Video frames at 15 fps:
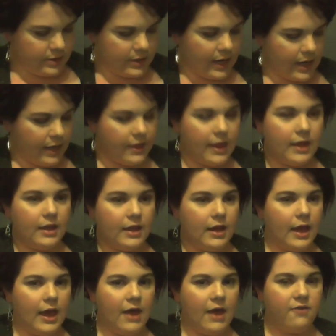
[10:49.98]
Now that
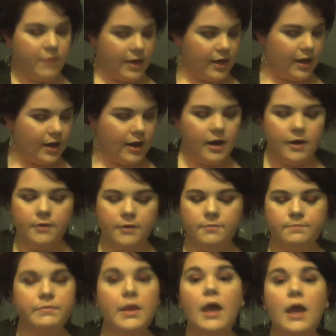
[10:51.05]
I have my car,
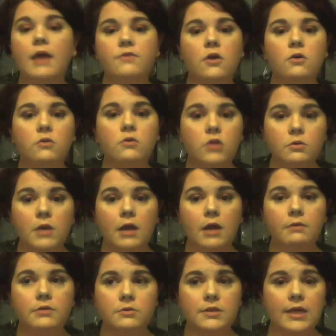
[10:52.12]
I have no clue what I
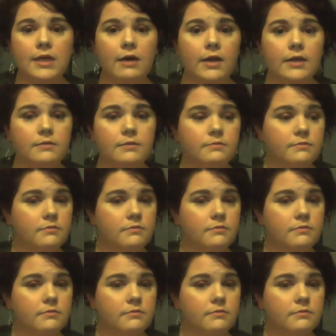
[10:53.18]
would do without it.